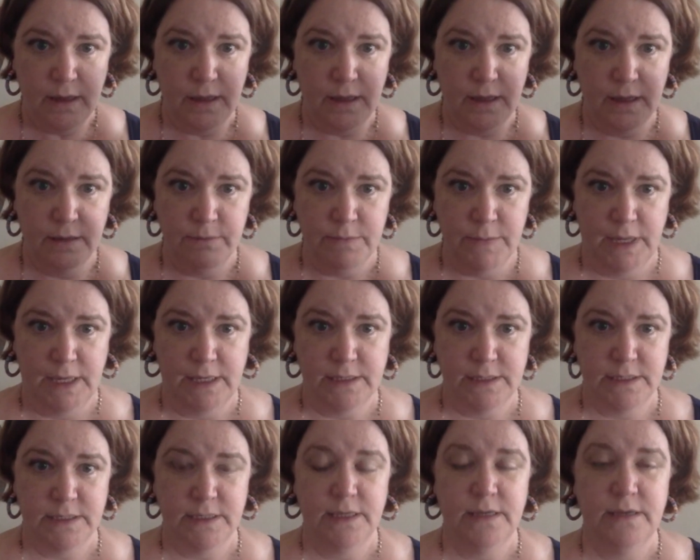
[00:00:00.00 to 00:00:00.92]
it
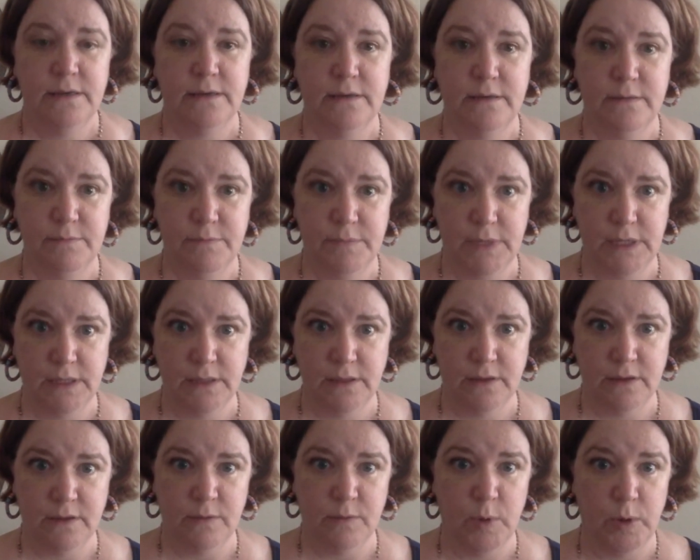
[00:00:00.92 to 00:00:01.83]
makes me
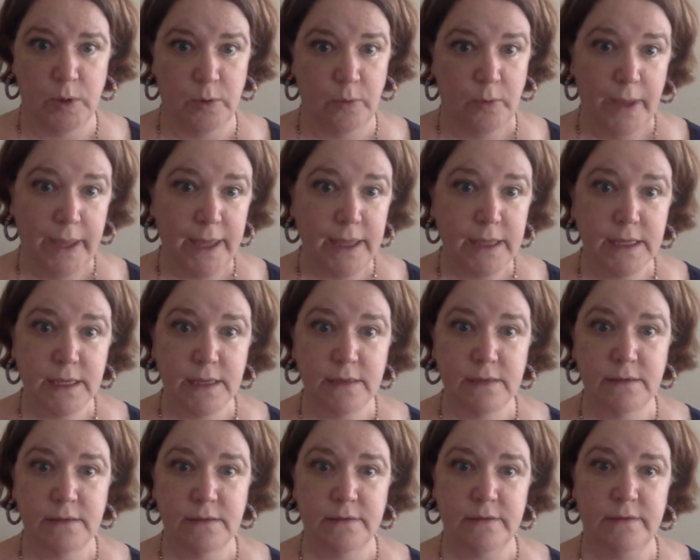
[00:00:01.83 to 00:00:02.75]
look more awake